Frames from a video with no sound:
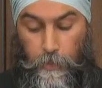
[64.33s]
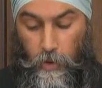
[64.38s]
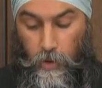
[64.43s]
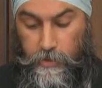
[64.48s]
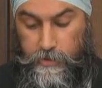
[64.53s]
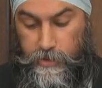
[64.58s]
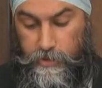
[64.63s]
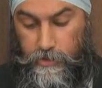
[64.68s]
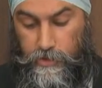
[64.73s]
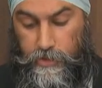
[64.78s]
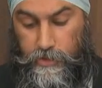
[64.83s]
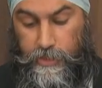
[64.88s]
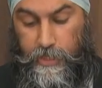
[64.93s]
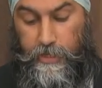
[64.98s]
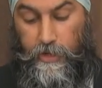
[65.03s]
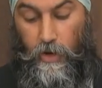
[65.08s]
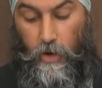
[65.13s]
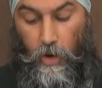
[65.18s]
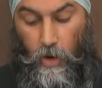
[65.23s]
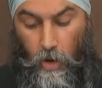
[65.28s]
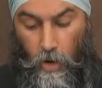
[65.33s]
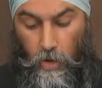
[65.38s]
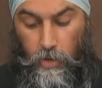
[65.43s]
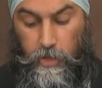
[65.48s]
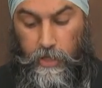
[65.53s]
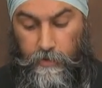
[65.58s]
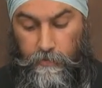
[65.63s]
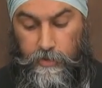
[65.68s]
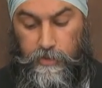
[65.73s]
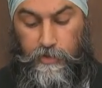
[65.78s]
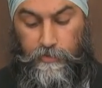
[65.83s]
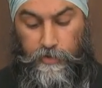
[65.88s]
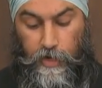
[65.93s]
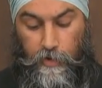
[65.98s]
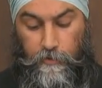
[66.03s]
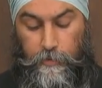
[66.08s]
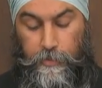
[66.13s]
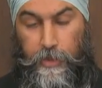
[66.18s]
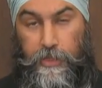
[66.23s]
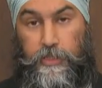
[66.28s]
politicians at all levels of
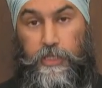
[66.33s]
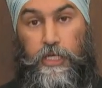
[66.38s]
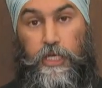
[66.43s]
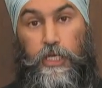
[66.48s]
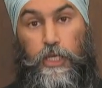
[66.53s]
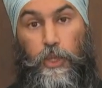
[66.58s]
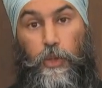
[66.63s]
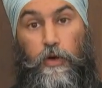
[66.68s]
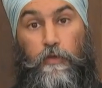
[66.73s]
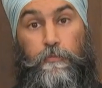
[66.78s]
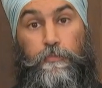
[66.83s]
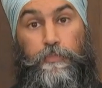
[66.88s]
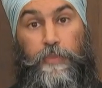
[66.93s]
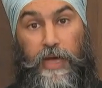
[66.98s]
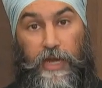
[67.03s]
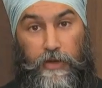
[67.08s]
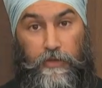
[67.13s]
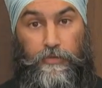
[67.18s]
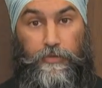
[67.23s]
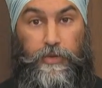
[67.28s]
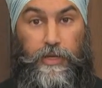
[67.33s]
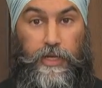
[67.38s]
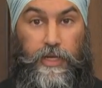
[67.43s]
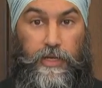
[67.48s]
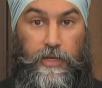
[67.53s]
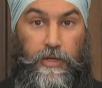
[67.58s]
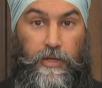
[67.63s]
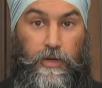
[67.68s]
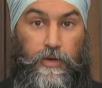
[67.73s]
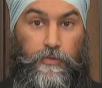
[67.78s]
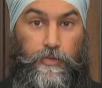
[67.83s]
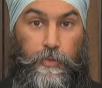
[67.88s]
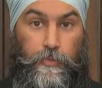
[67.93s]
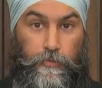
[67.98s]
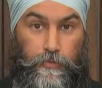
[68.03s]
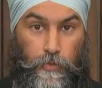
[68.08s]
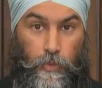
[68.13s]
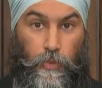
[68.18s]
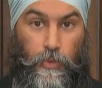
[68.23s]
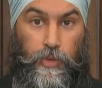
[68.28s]
government who have benefited
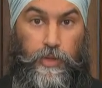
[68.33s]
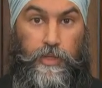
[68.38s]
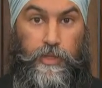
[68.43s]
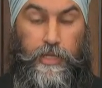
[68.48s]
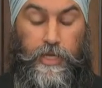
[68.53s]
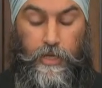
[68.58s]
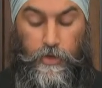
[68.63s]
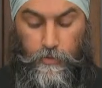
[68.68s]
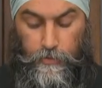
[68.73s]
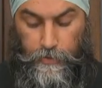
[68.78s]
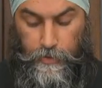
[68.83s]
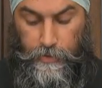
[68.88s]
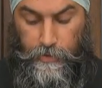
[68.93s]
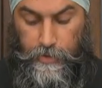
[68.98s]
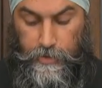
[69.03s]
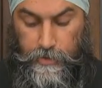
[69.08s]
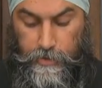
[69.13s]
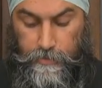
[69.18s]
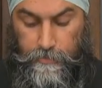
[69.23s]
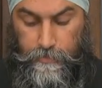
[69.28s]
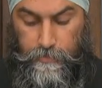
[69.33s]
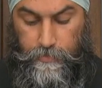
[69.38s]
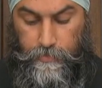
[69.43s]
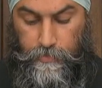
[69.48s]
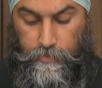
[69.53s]
from foreign interference.